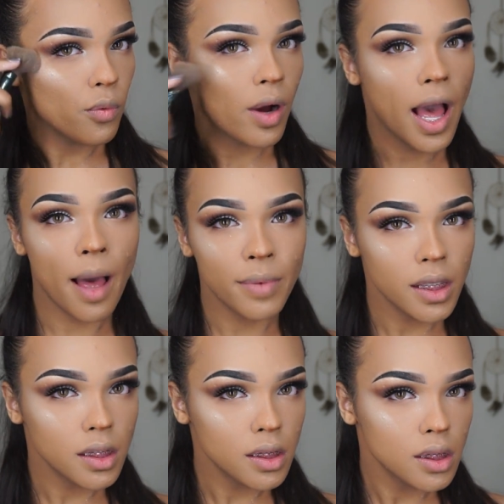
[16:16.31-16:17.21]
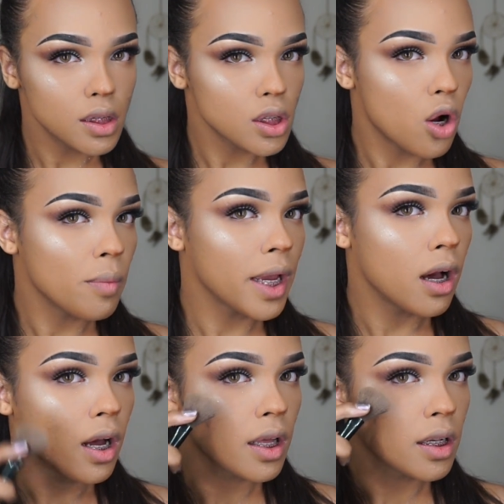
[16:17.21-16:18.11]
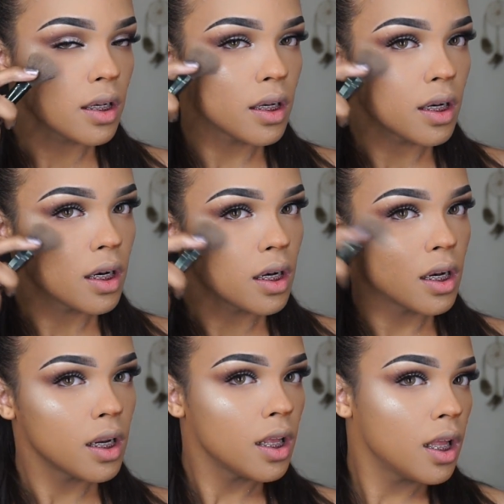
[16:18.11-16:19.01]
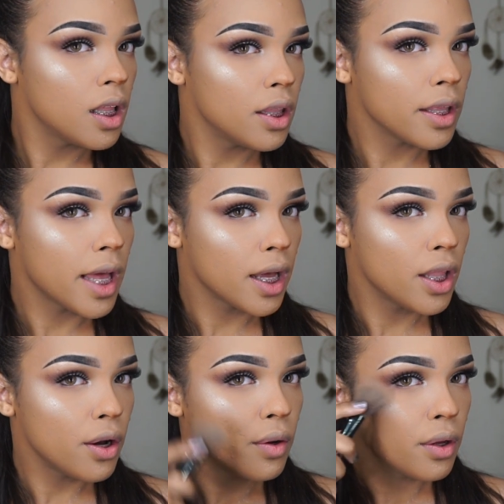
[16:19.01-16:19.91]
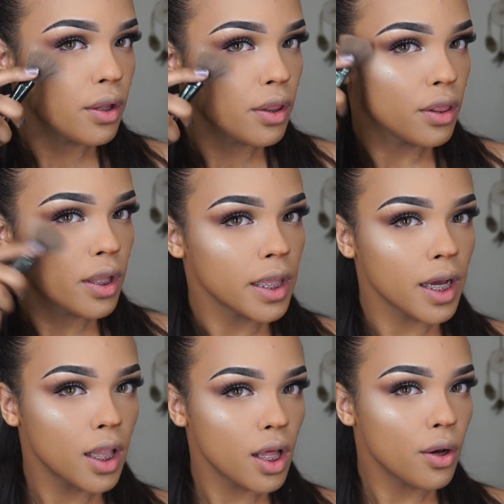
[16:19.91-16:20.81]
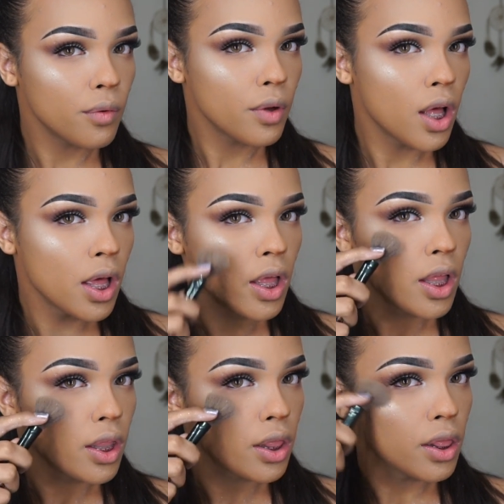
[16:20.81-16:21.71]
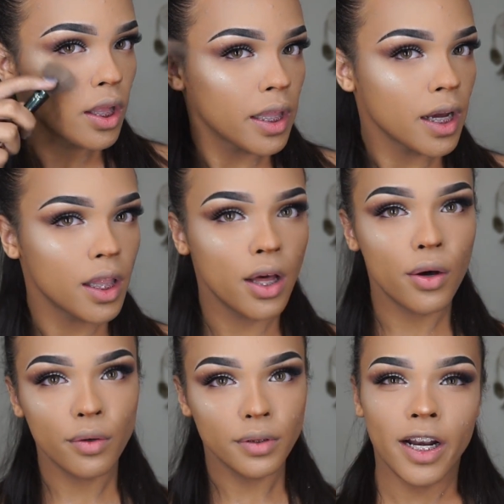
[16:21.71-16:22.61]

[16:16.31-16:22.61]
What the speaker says: What happened? Oh my gosh. Look at that girl. Look at that girl. Look at that girl.